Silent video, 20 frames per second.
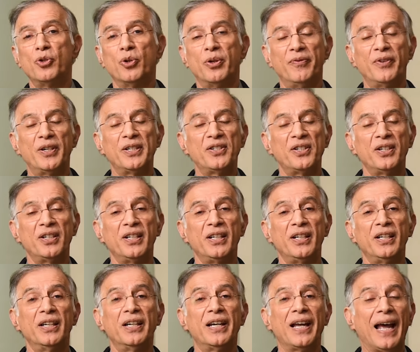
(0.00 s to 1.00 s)

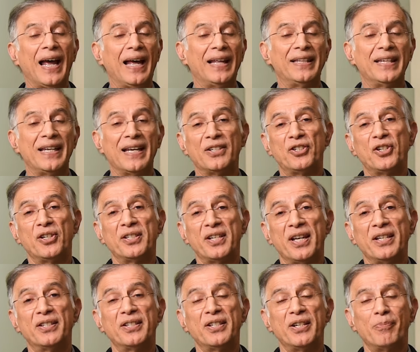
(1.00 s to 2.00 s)
University and the
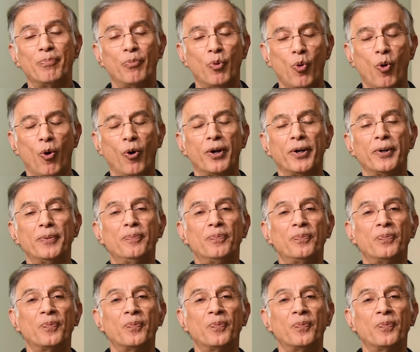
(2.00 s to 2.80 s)
HSNC board.